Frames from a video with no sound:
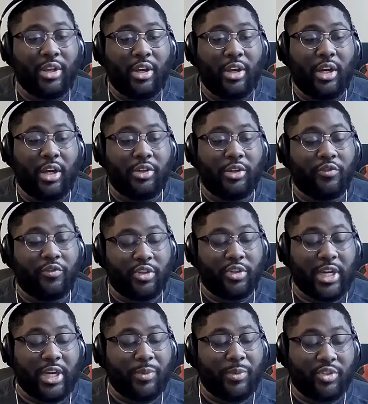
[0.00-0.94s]
different
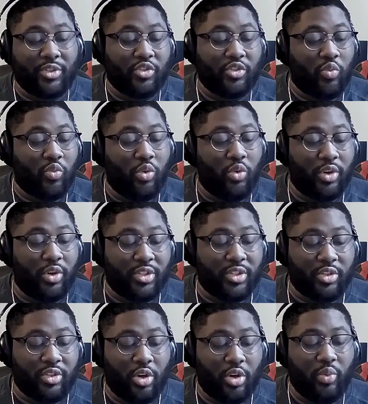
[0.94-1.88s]
topics, because war
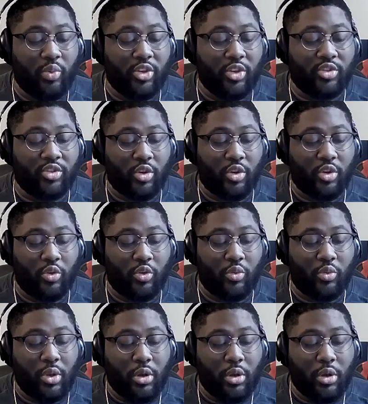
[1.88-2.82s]
is always so
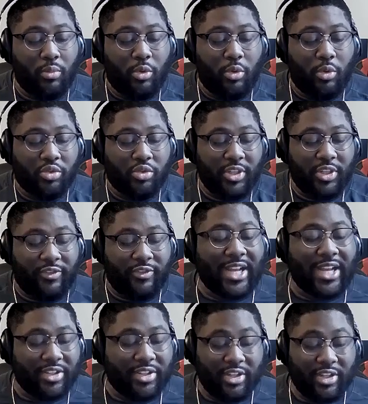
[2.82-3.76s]

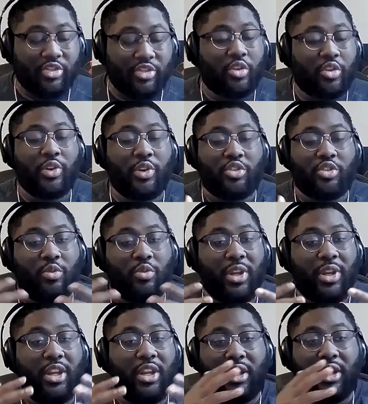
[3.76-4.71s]
multifaceted, and
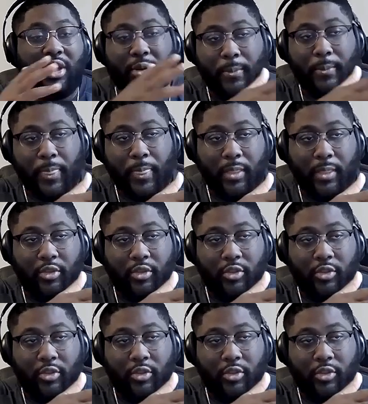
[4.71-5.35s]
there's